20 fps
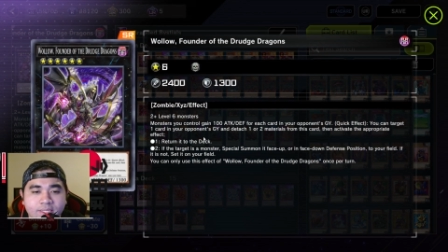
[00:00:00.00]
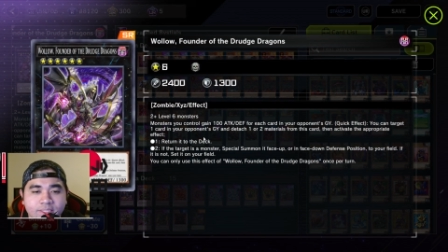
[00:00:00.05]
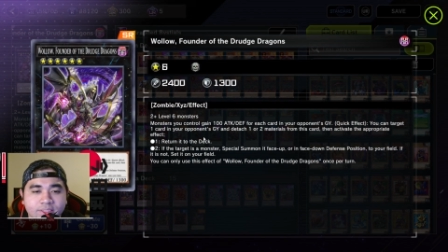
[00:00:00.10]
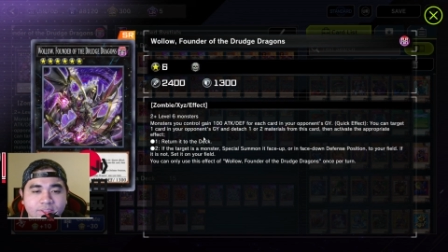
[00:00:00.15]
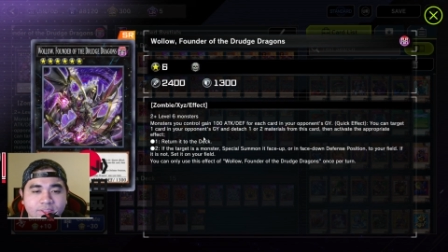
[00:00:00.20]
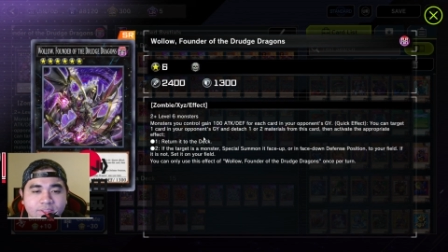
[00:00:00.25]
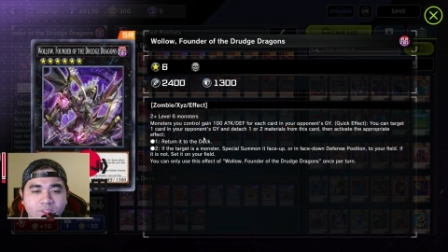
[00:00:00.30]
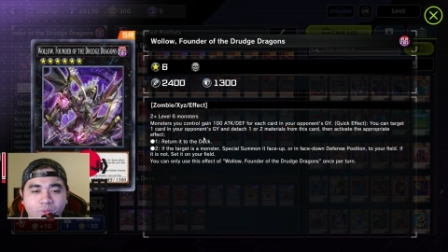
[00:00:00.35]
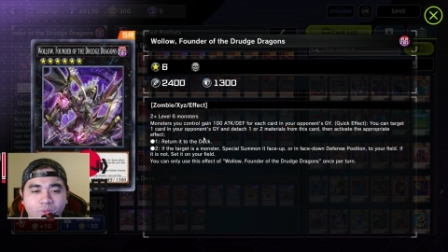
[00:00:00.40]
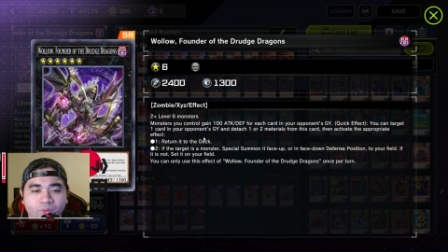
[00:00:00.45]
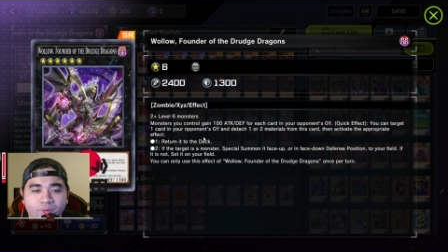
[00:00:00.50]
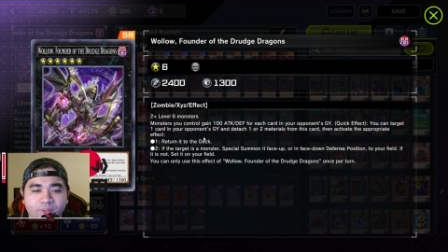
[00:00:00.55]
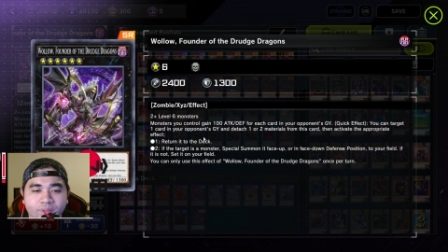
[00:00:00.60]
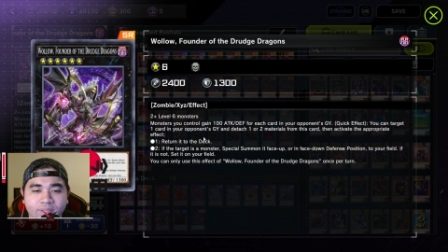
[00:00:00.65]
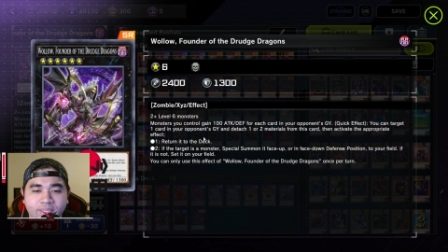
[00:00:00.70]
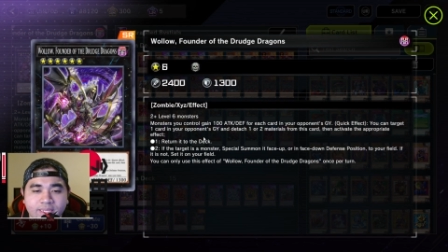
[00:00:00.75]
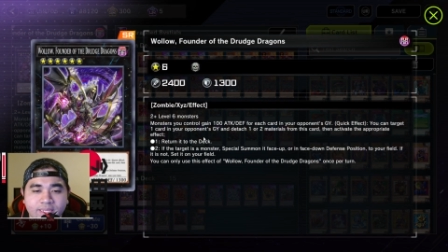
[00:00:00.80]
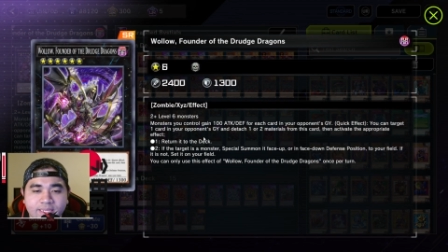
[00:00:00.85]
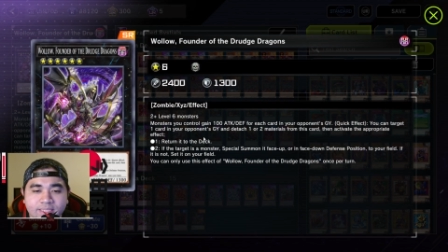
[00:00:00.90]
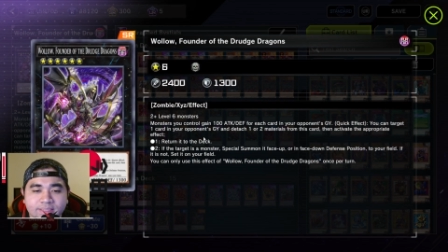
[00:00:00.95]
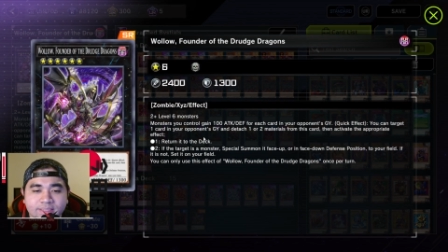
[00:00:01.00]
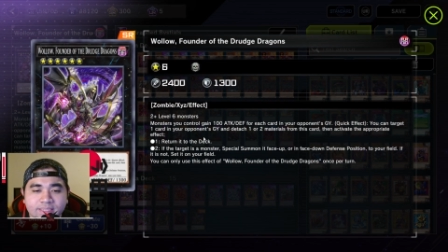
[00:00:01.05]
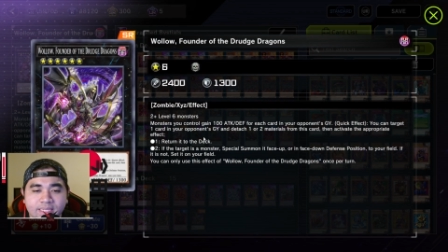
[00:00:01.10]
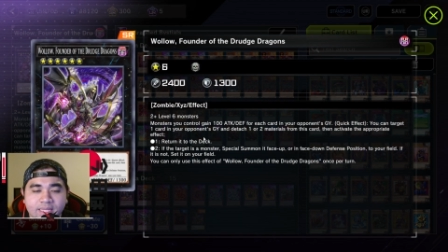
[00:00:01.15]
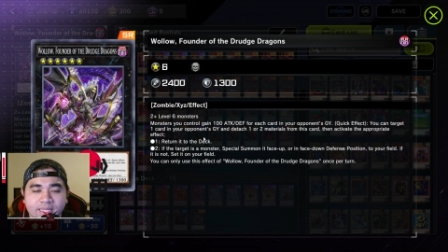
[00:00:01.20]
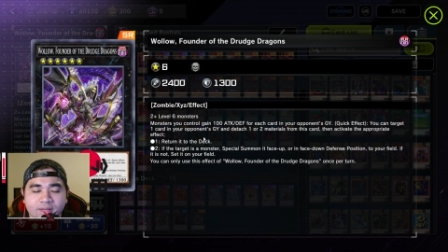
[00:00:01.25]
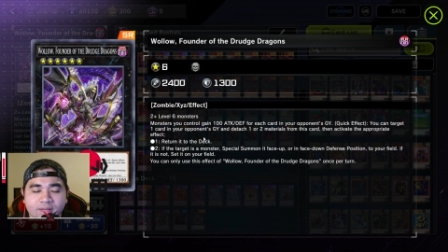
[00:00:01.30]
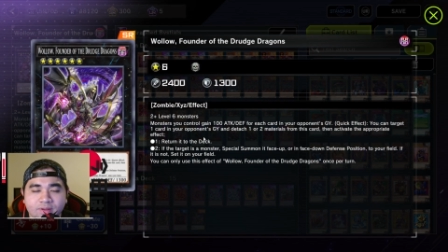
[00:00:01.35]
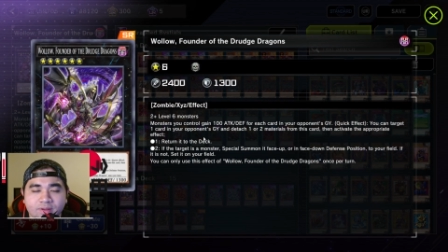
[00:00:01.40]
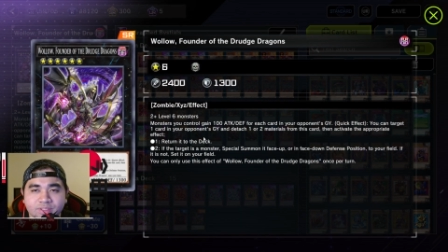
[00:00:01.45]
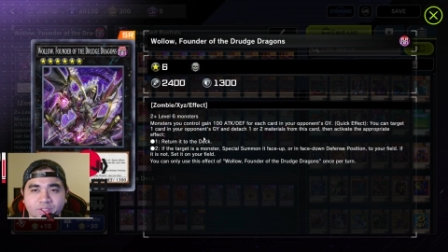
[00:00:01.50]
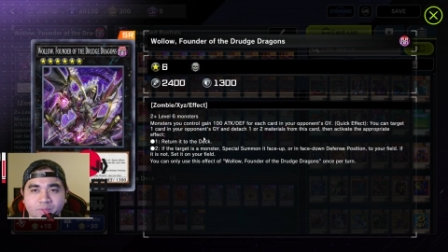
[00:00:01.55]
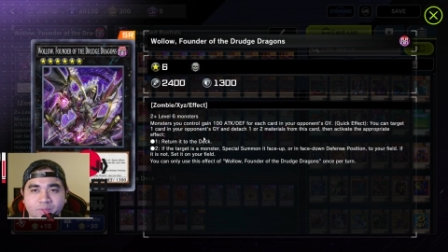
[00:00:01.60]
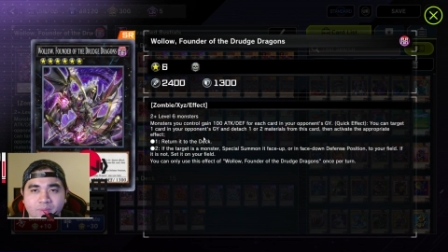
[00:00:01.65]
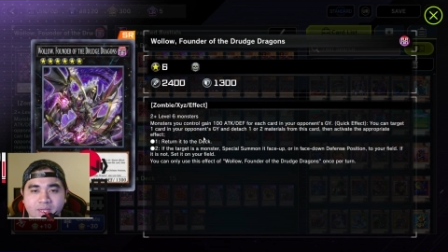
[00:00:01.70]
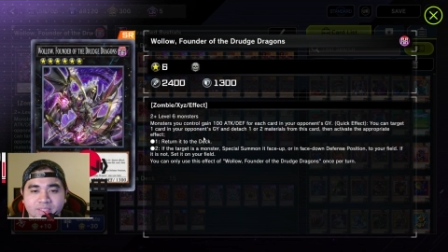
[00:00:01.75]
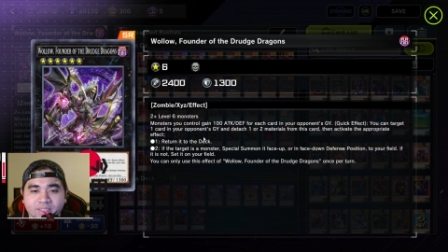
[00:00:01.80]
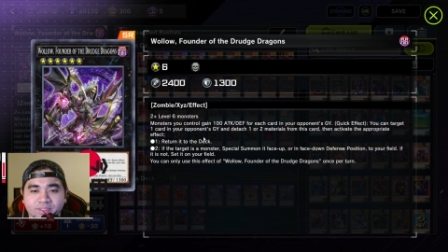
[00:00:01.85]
So this allows your monsters